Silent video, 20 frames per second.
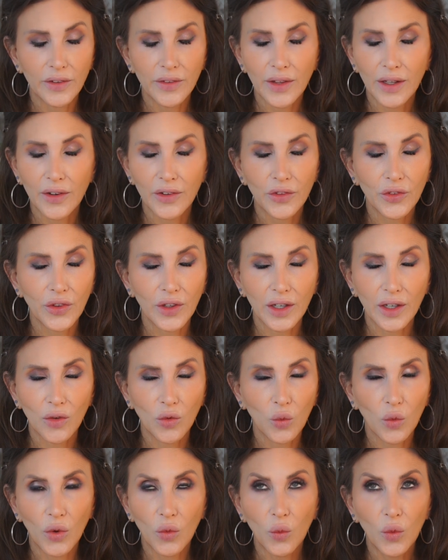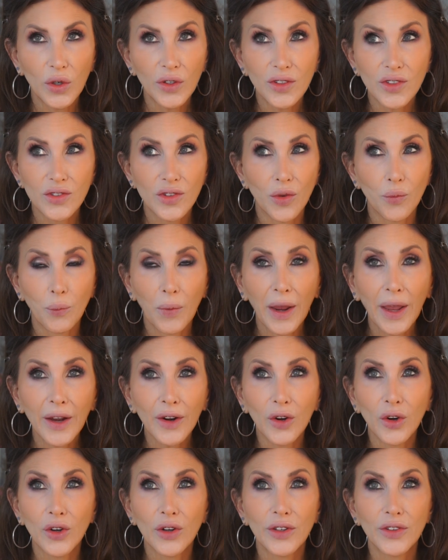And then I was thinking, well, what does it
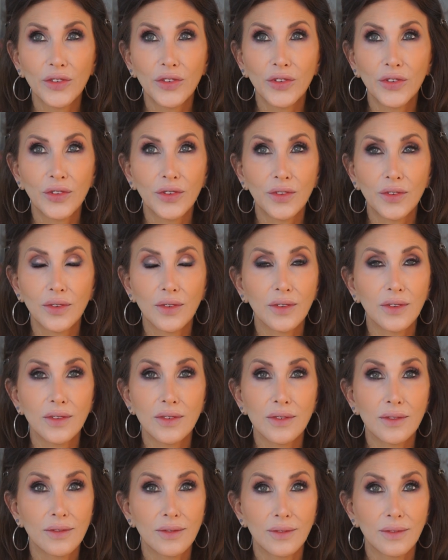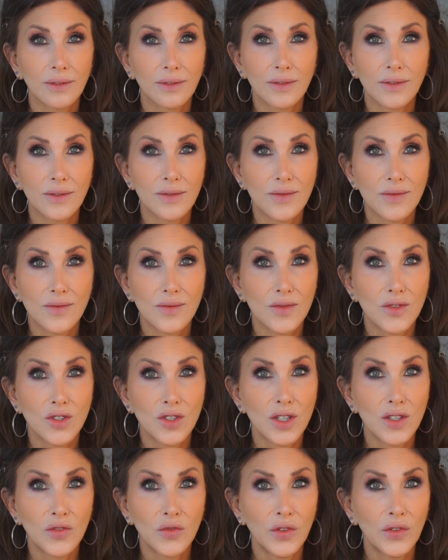matter? It's
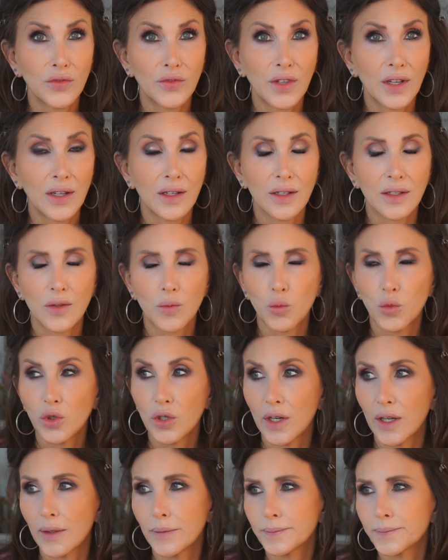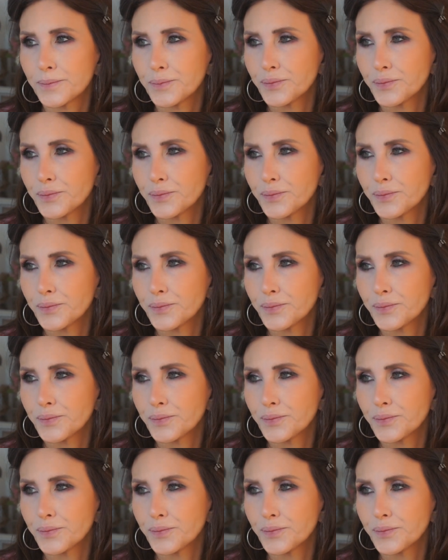6:15 in the morning.